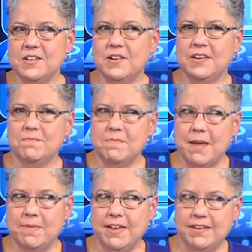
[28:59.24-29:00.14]
you can
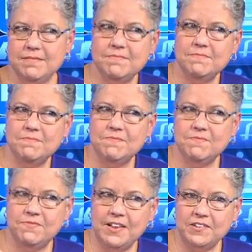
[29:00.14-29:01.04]
maybe
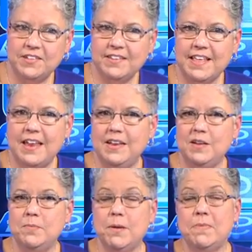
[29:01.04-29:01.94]
flesh things out a little